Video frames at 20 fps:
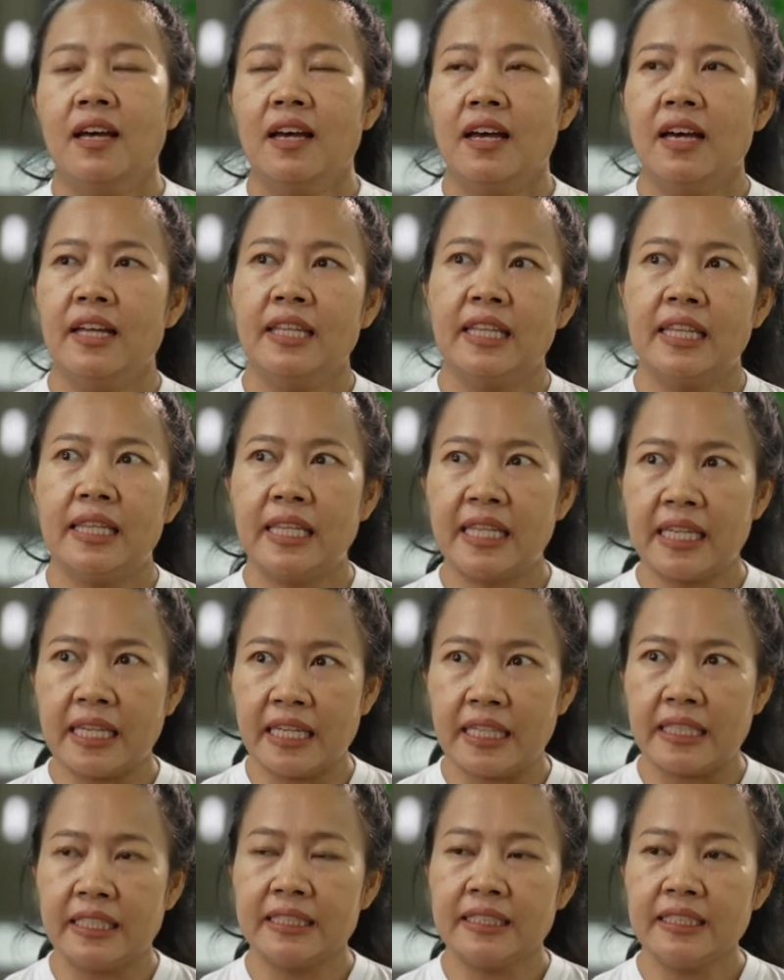And
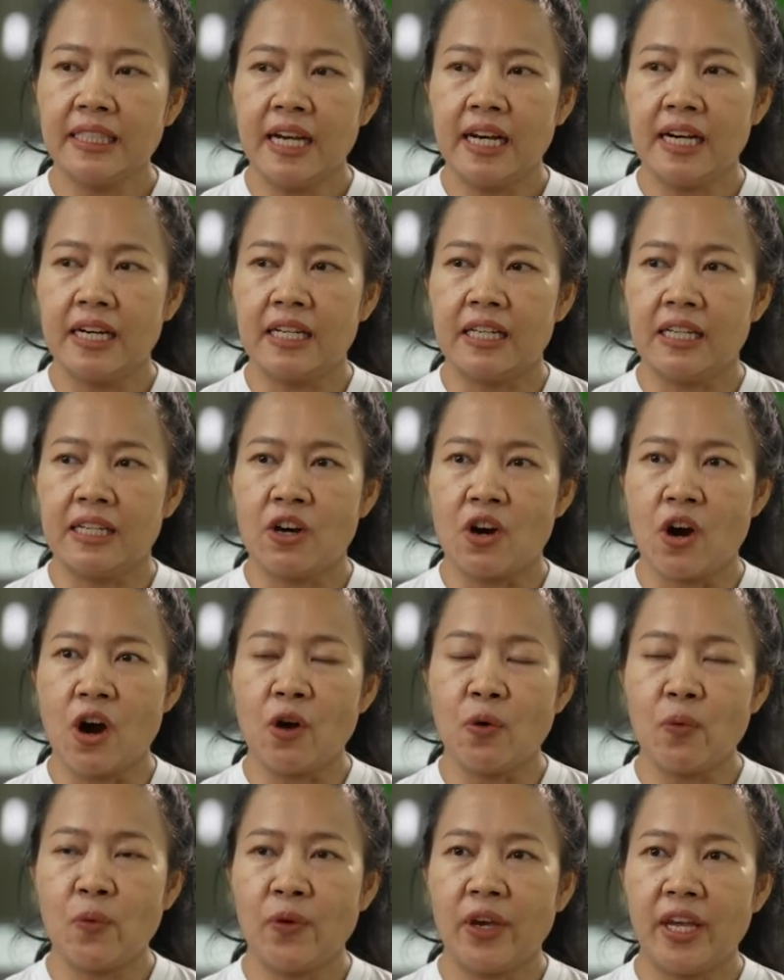then uh,
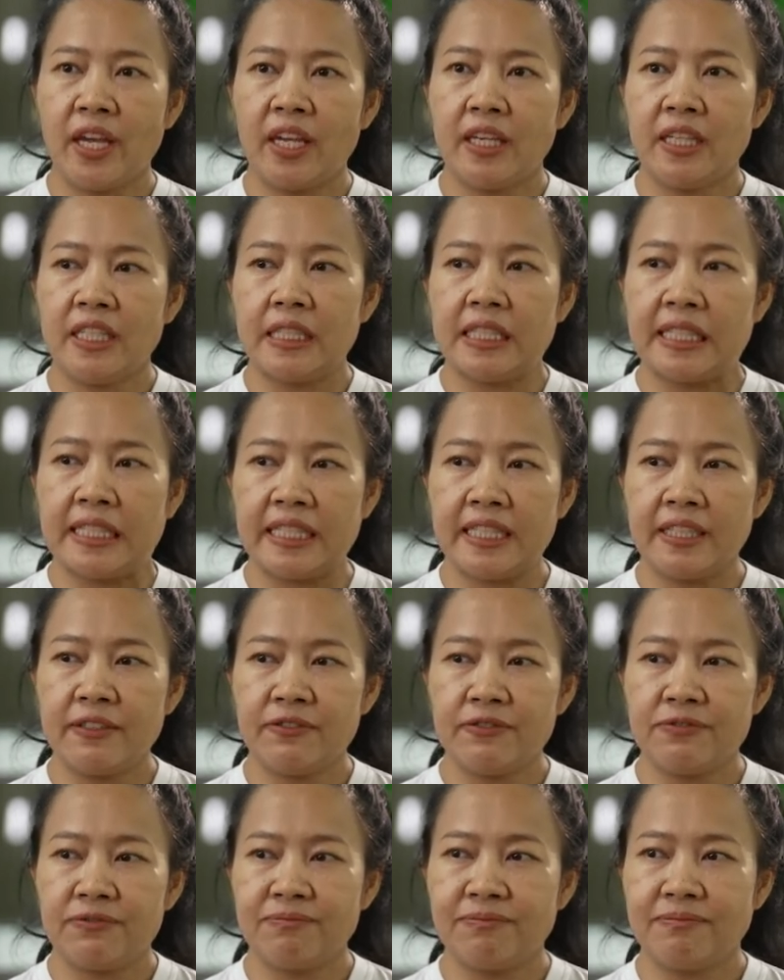always
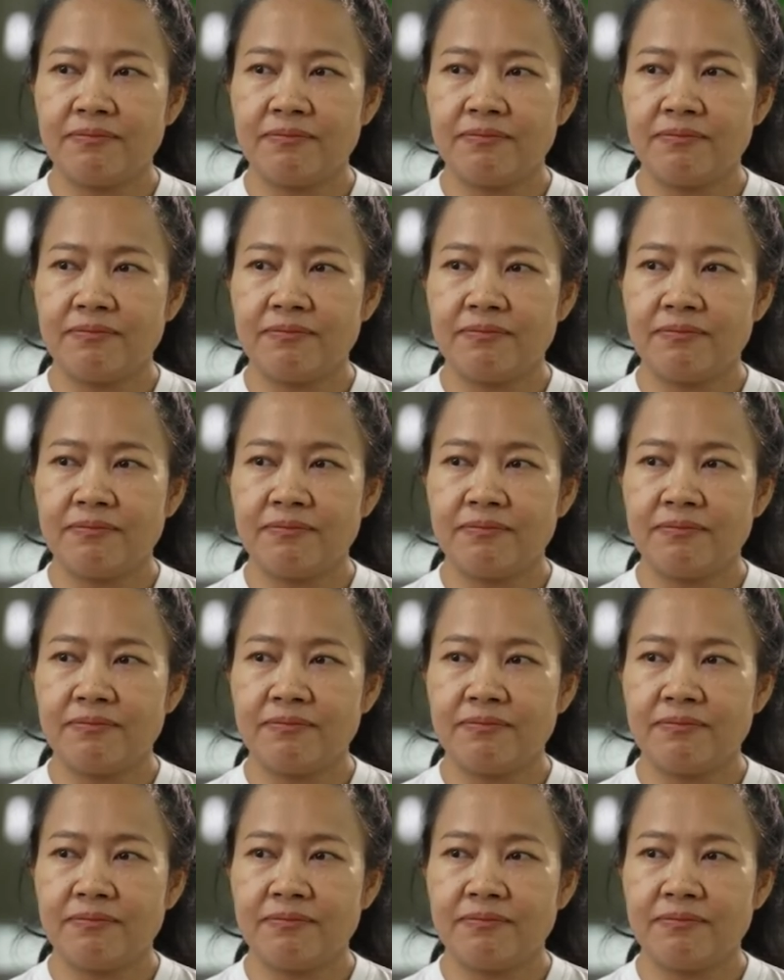leave